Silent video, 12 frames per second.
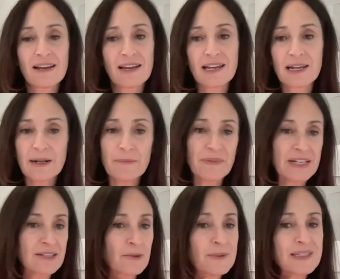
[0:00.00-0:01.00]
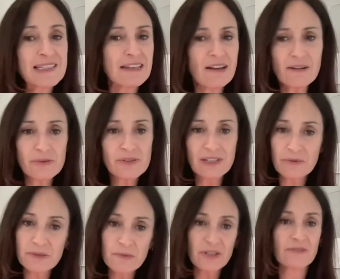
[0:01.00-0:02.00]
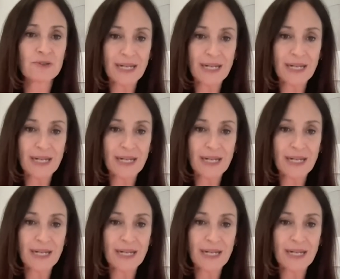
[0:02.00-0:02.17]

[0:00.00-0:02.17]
Um, and so it was C Os, it was boards of